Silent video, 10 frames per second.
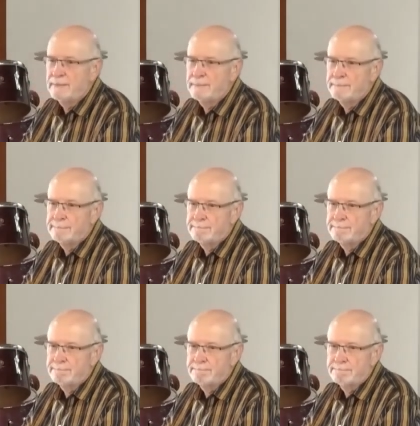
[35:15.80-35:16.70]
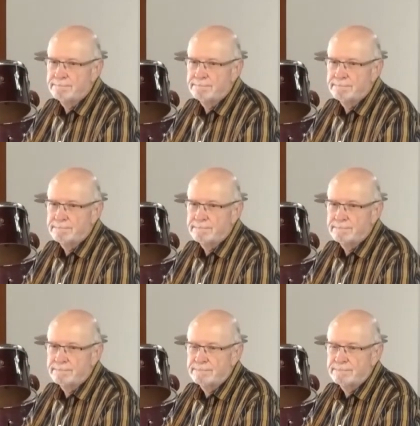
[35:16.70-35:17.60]

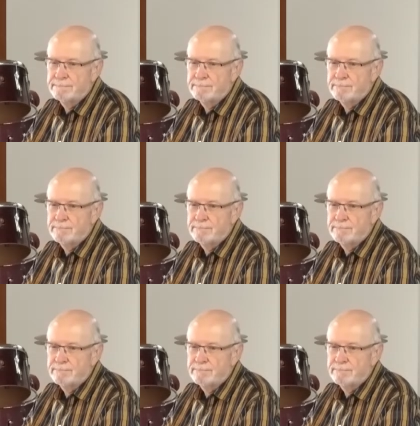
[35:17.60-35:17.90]
No one is speaking in this clip.